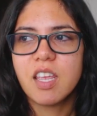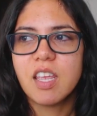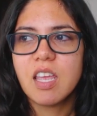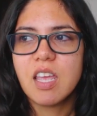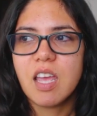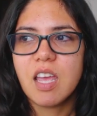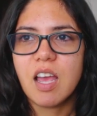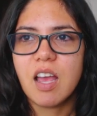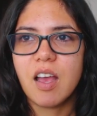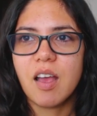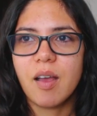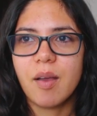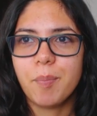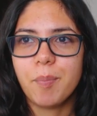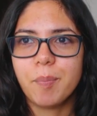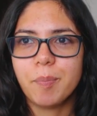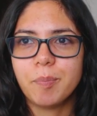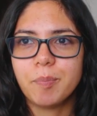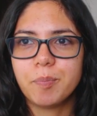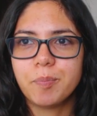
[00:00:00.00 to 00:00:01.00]

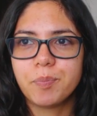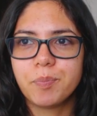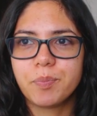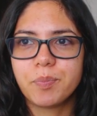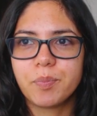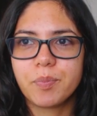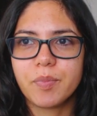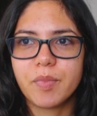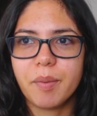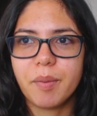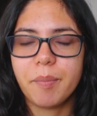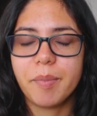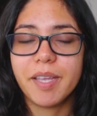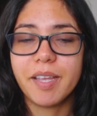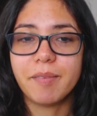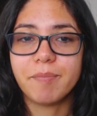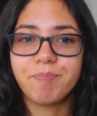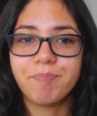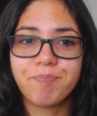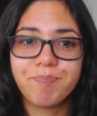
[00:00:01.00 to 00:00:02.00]
But
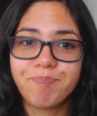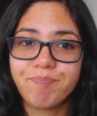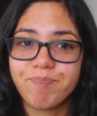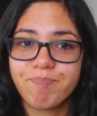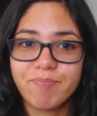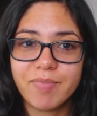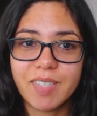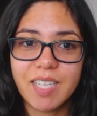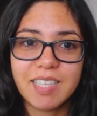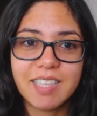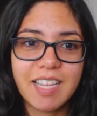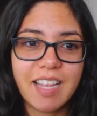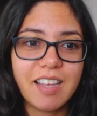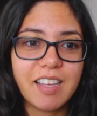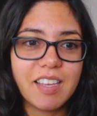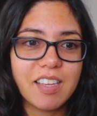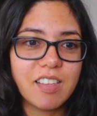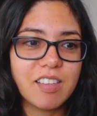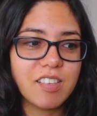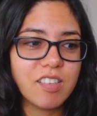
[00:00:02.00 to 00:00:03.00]
yeah,
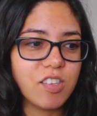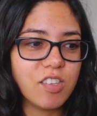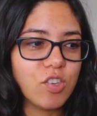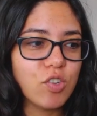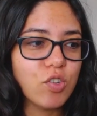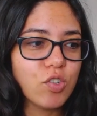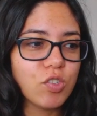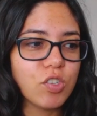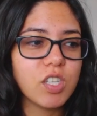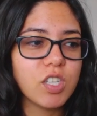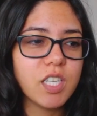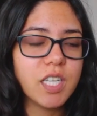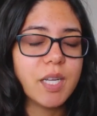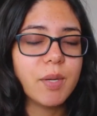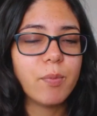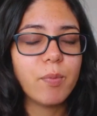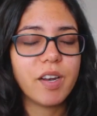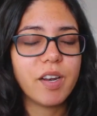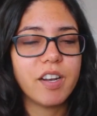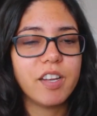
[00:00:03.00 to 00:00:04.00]
that is usually
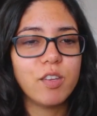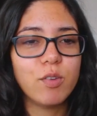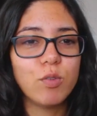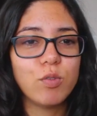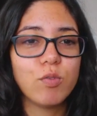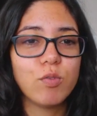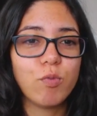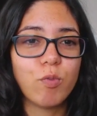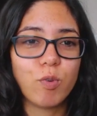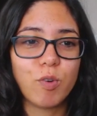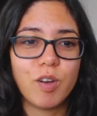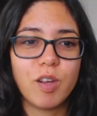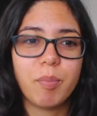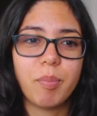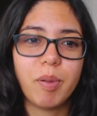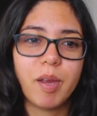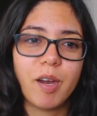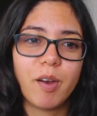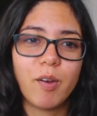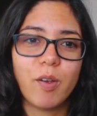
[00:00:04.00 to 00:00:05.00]
what I use for
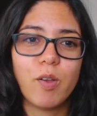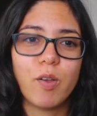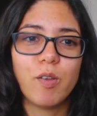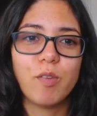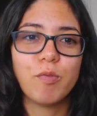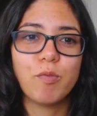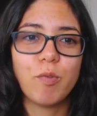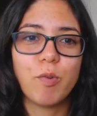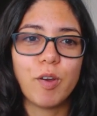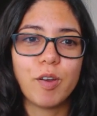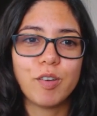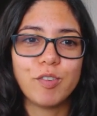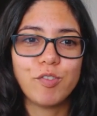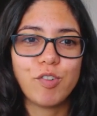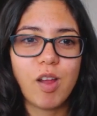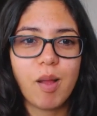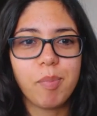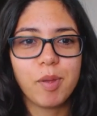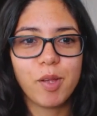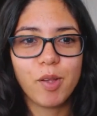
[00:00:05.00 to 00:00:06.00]
apparel for
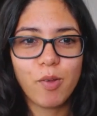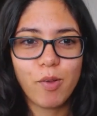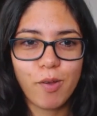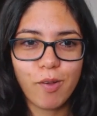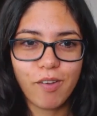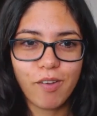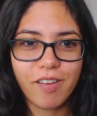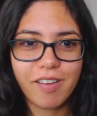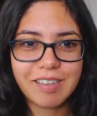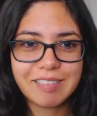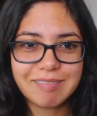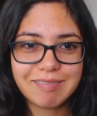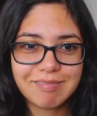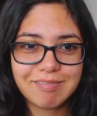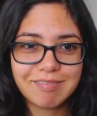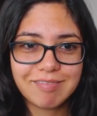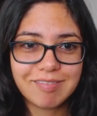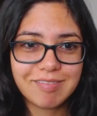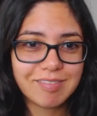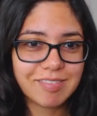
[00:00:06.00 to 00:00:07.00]
tropical
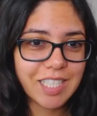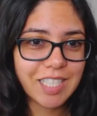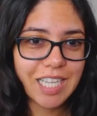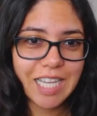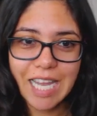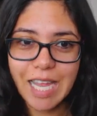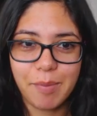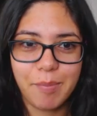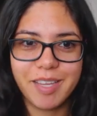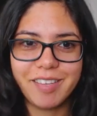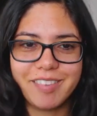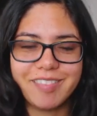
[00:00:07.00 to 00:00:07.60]
climate.